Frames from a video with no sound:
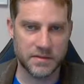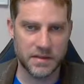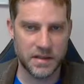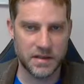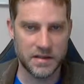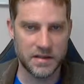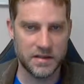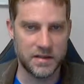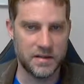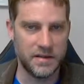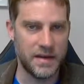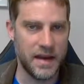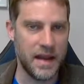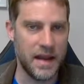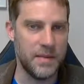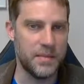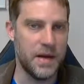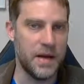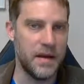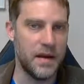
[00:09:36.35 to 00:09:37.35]
to
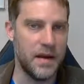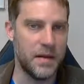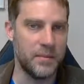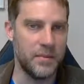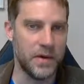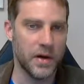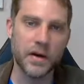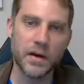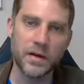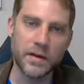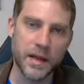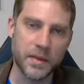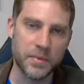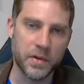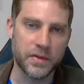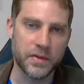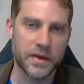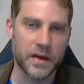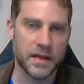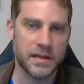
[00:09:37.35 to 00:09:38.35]
name a number, they
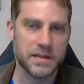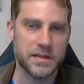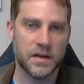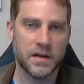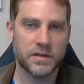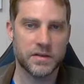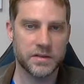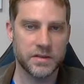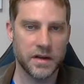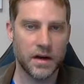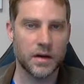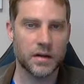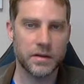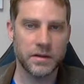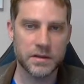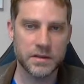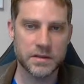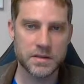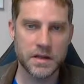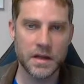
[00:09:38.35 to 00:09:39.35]
both cost
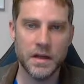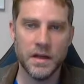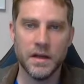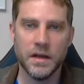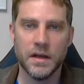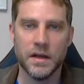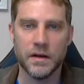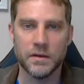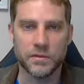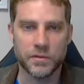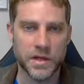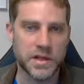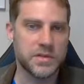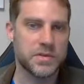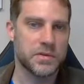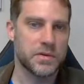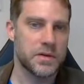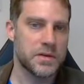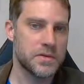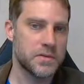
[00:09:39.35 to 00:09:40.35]
$100 of
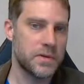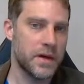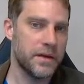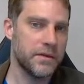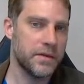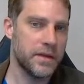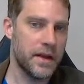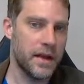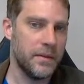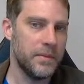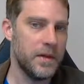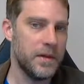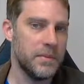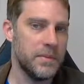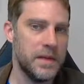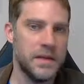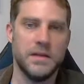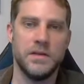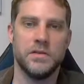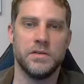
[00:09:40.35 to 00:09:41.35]
resource, whatever that you
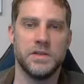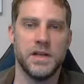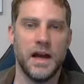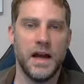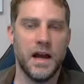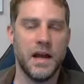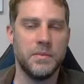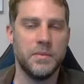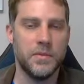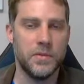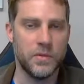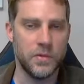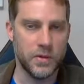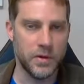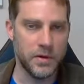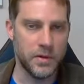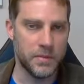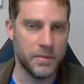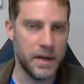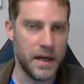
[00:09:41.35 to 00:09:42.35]
need, your time
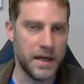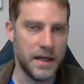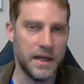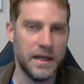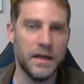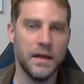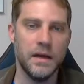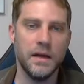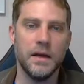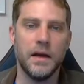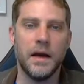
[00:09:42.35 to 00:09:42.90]
or your money.